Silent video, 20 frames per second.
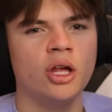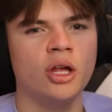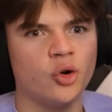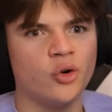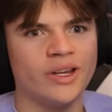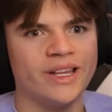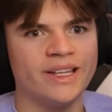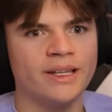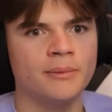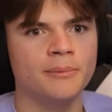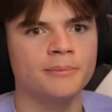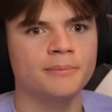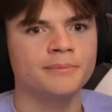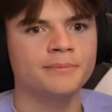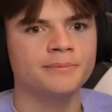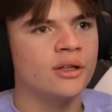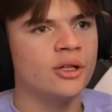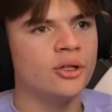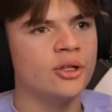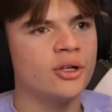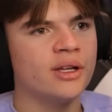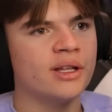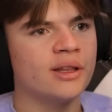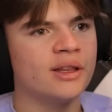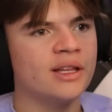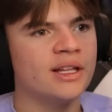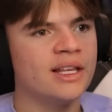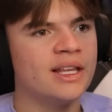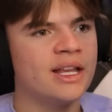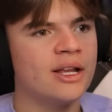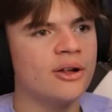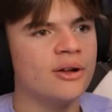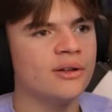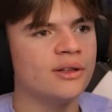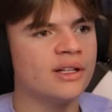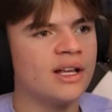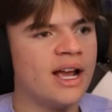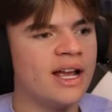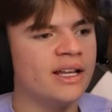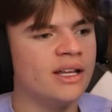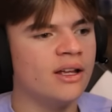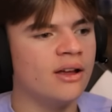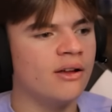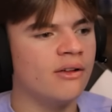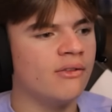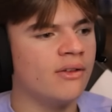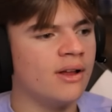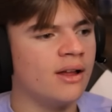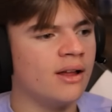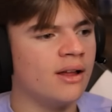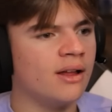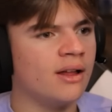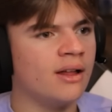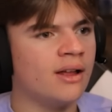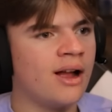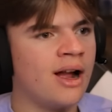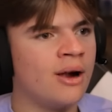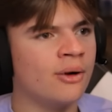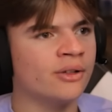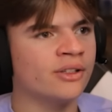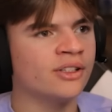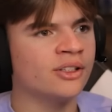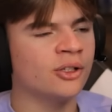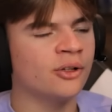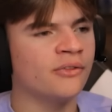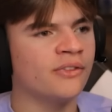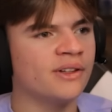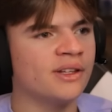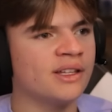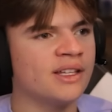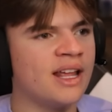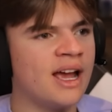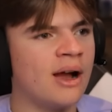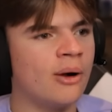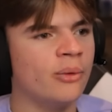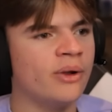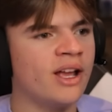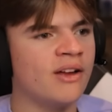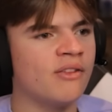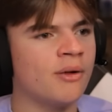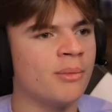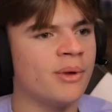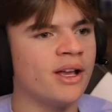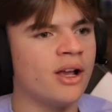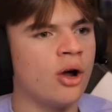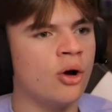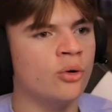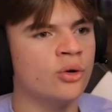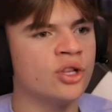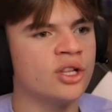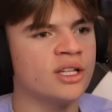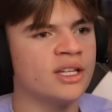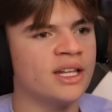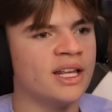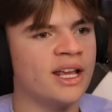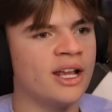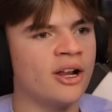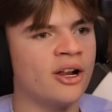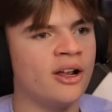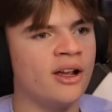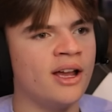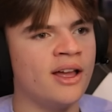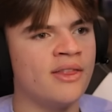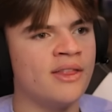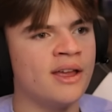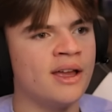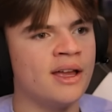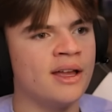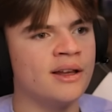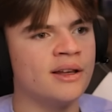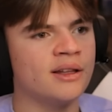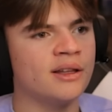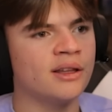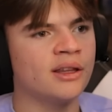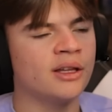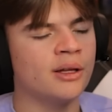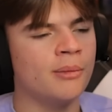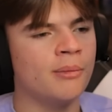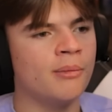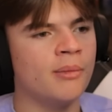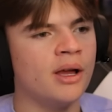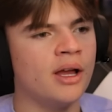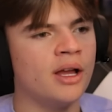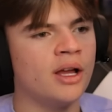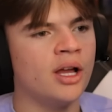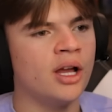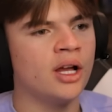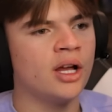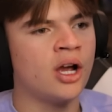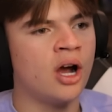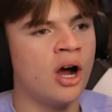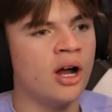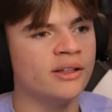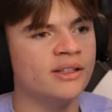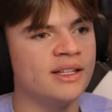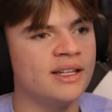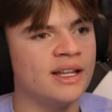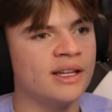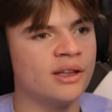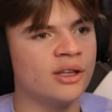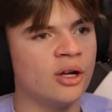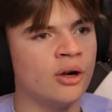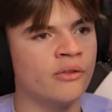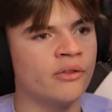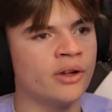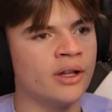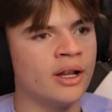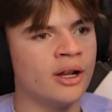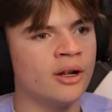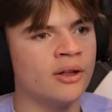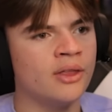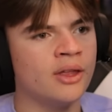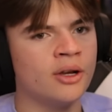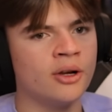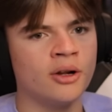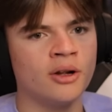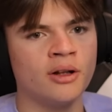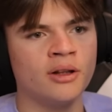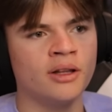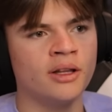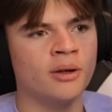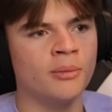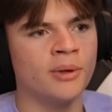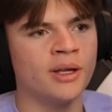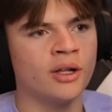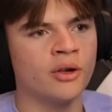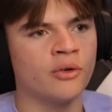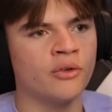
green. So you can see here's kind of our surface now. We have a big ocean here and then some continents over here that are a little bit